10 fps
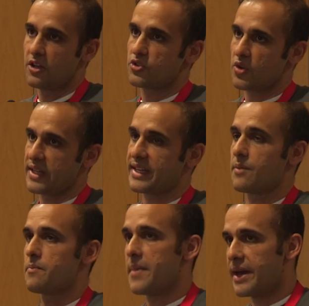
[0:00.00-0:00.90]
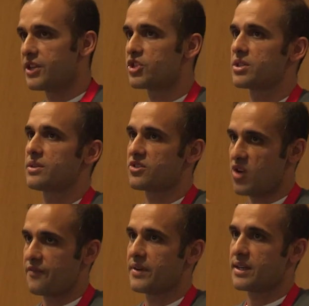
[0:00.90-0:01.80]
so that it can manage the
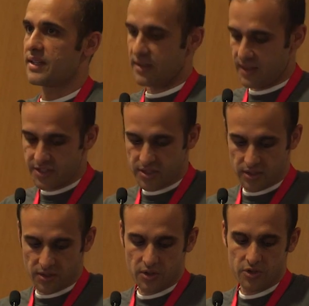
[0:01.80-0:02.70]
traffic in the cluster.